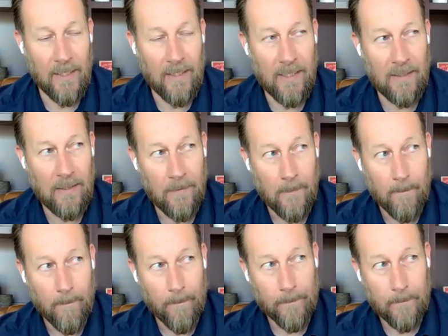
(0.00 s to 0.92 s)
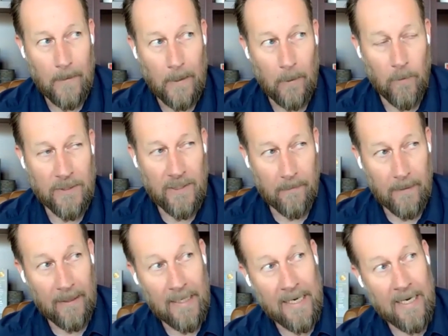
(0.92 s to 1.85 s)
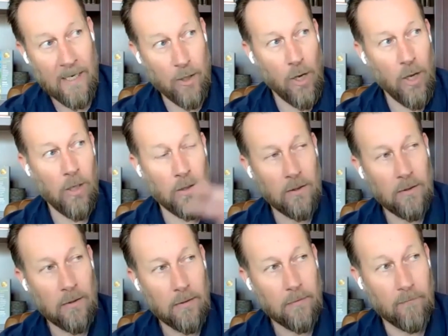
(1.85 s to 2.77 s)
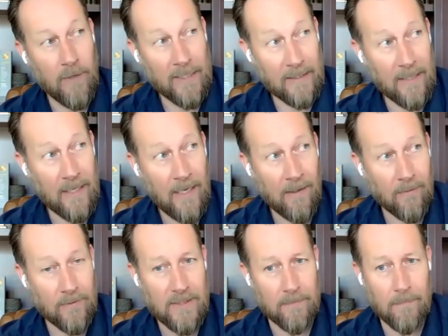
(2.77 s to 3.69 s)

And then when you layer on right now,